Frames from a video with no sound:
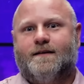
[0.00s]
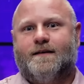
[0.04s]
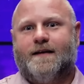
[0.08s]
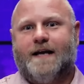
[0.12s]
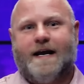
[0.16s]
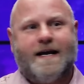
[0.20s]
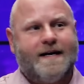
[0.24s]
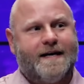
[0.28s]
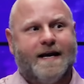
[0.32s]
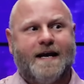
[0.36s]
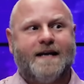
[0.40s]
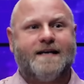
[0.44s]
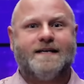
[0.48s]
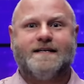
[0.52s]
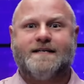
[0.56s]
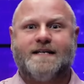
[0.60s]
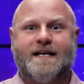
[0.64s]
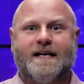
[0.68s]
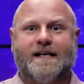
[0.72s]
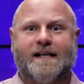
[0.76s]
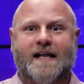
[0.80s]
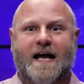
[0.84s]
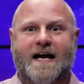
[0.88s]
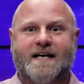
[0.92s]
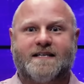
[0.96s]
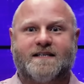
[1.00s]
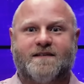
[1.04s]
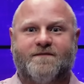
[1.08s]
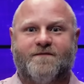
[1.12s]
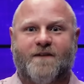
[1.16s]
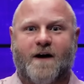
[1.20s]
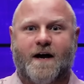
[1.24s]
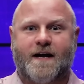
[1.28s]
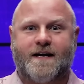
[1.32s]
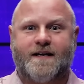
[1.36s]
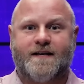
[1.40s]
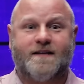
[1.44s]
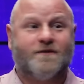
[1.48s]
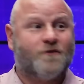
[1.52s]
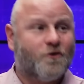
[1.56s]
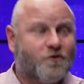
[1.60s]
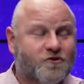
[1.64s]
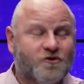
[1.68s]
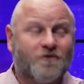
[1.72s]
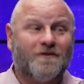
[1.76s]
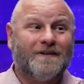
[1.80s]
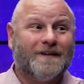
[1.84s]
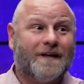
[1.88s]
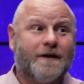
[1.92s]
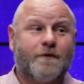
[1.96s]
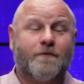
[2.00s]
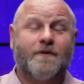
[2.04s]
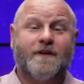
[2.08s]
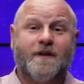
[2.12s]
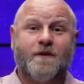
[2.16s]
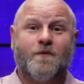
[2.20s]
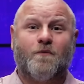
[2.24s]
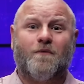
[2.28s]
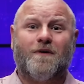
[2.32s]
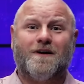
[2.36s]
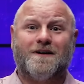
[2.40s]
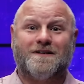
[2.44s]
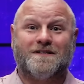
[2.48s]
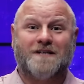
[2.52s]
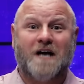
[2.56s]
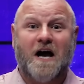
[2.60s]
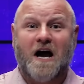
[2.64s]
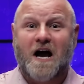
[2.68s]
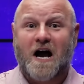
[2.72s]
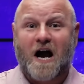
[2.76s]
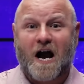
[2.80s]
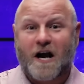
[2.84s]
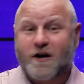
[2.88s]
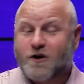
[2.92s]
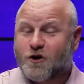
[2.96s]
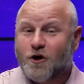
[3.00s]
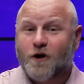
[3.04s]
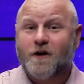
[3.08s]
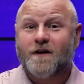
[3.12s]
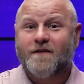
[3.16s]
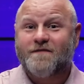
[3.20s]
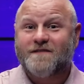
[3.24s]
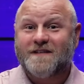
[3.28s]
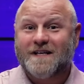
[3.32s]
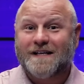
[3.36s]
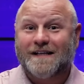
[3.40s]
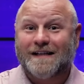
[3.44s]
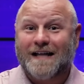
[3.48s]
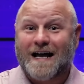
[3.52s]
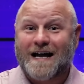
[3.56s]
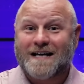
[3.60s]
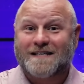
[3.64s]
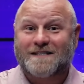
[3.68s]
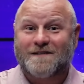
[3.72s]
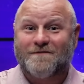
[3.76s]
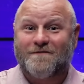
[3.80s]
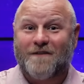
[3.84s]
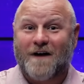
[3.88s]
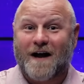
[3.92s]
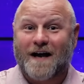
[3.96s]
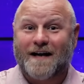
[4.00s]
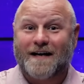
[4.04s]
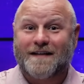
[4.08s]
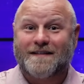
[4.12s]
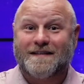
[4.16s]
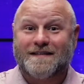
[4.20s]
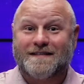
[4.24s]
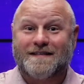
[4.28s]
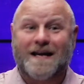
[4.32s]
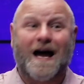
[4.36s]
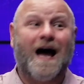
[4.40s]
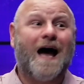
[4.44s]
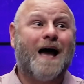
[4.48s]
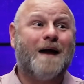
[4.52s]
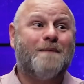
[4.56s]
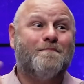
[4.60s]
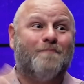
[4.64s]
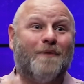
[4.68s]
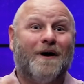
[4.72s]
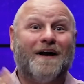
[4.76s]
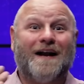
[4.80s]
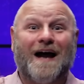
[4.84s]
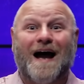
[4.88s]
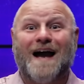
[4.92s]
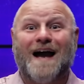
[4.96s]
He didn't declassify. those are literally the words. I could have declassified at the time, but